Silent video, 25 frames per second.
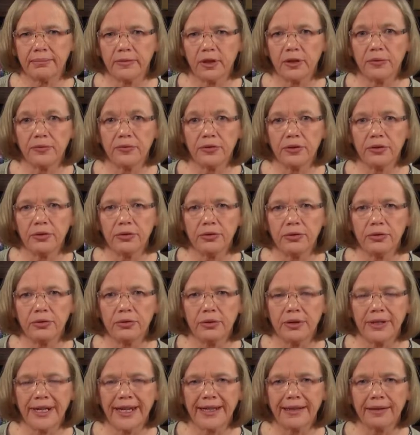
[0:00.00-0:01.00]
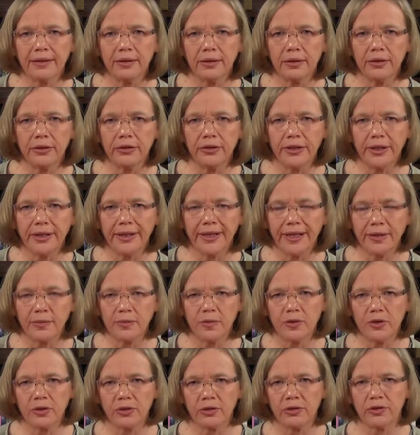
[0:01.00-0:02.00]
offer you lateral learning
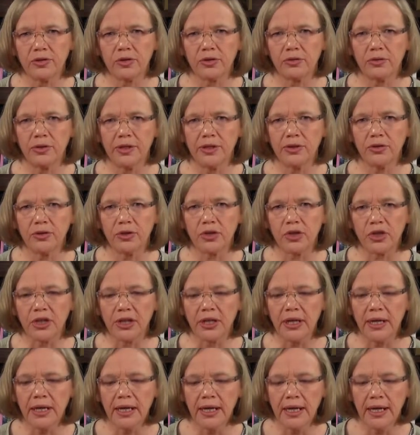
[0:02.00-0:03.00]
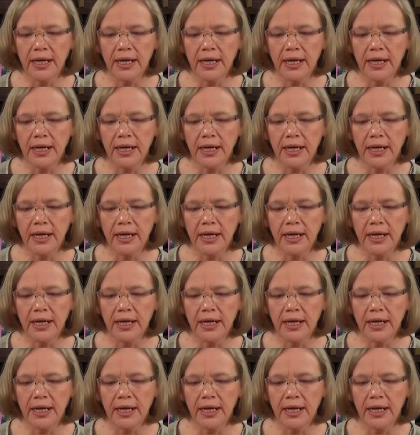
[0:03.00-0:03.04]
language arts through literature,